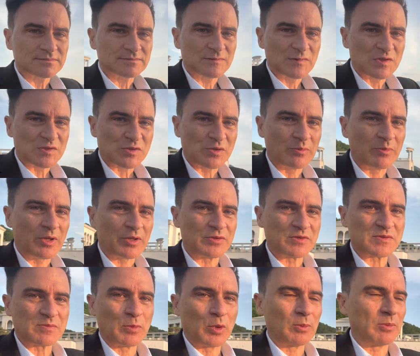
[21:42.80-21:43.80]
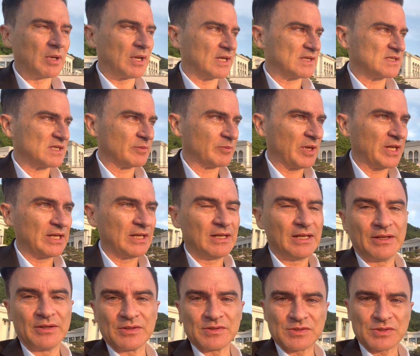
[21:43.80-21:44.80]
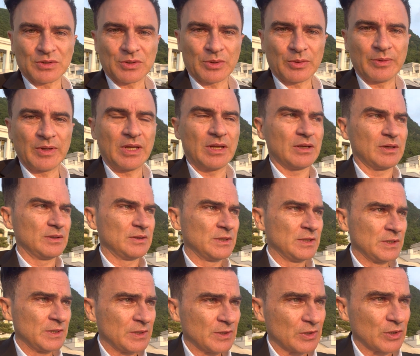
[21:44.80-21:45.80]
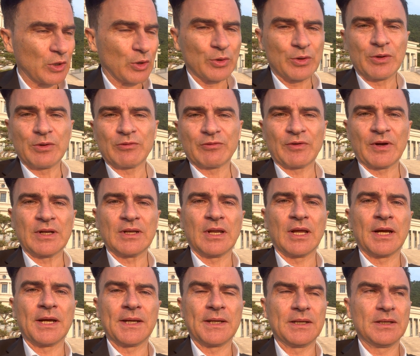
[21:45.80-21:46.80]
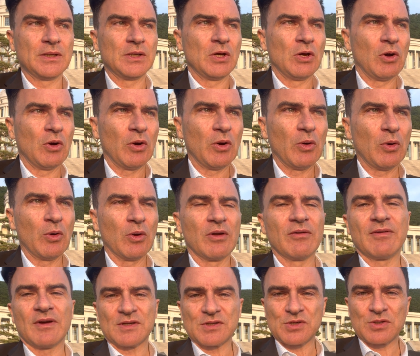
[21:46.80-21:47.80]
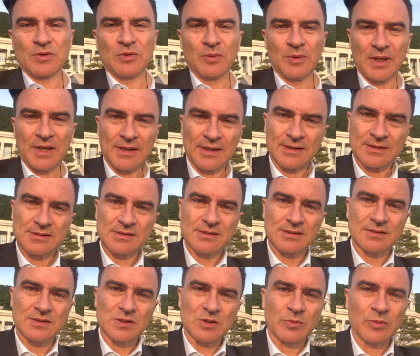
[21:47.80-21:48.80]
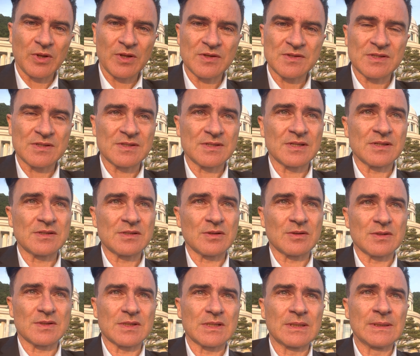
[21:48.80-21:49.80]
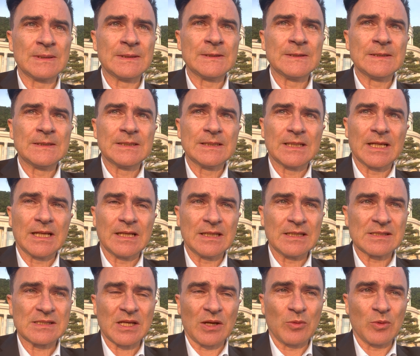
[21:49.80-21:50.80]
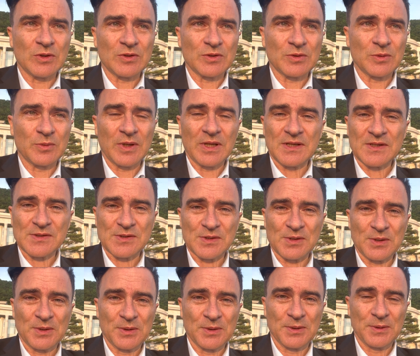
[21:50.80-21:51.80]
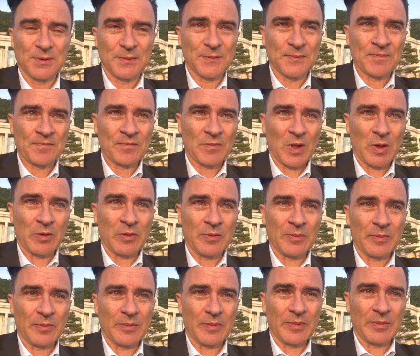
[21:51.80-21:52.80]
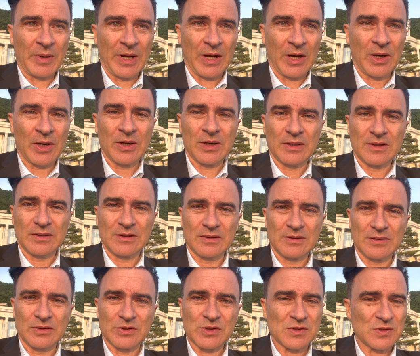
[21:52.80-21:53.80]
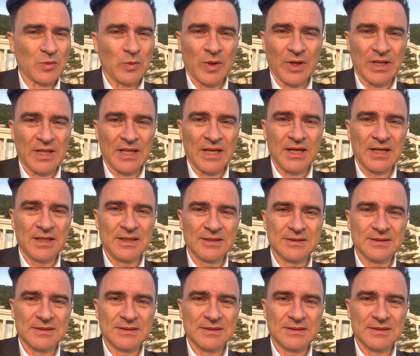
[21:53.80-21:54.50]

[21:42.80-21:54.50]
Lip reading: So Mother's mobilizing many leaders to Korea. Go to the front line. All of us should witness. So brothers and sisters, at least I want to witness to you with my heart, just one thing.